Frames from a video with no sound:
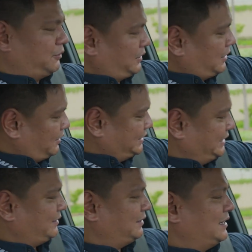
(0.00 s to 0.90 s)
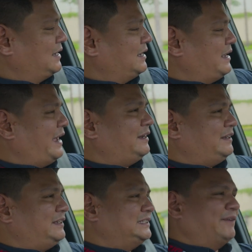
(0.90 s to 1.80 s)
cards here,
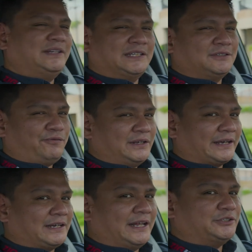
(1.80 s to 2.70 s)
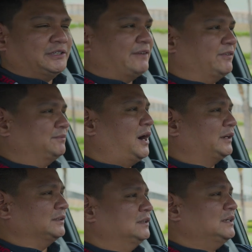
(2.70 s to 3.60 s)
and this definitely doesn't feel like an entry-level
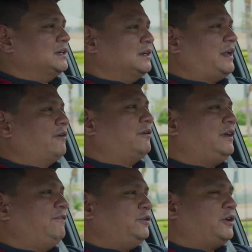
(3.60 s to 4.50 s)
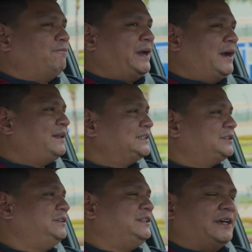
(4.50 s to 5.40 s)
model. Now, if you compare this
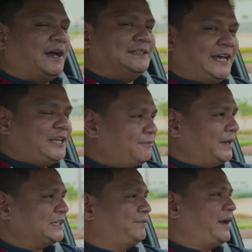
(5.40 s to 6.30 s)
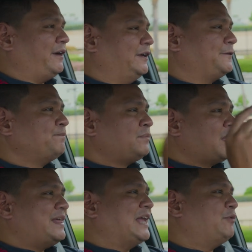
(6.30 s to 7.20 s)
to the Titanium X variant,
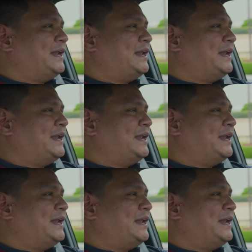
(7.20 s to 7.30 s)
that one